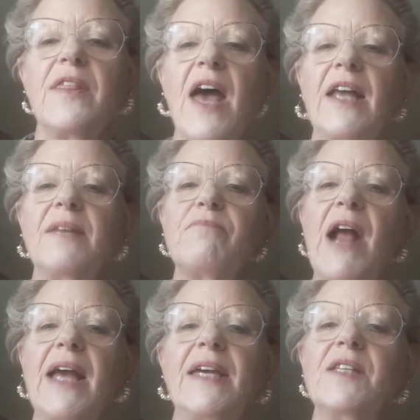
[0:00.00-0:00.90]
than
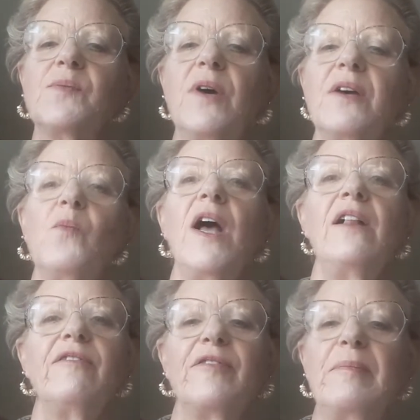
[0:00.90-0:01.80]
brackets work
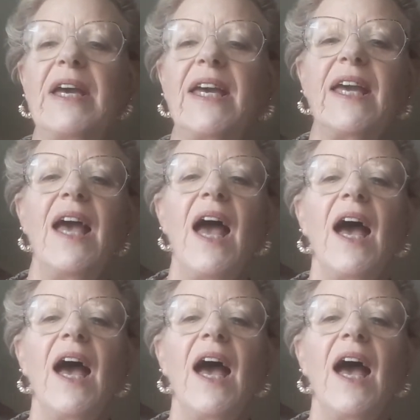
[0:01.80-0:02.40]
well for me,